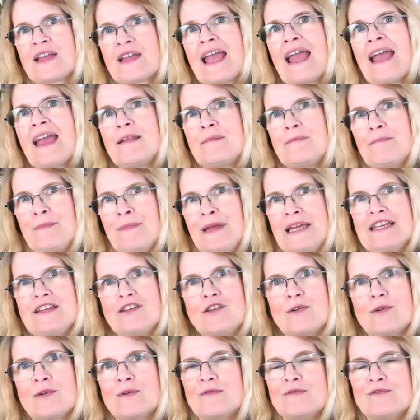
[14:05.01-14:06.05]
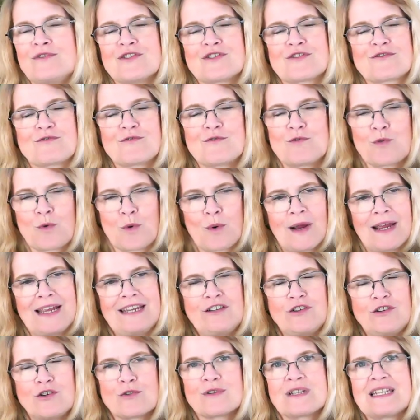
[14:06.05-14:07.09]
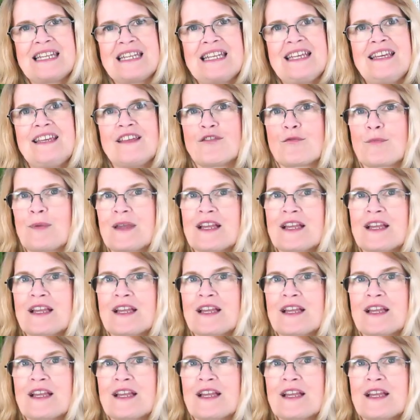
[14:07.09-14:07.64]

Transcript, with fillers: can make you just grind your teeth,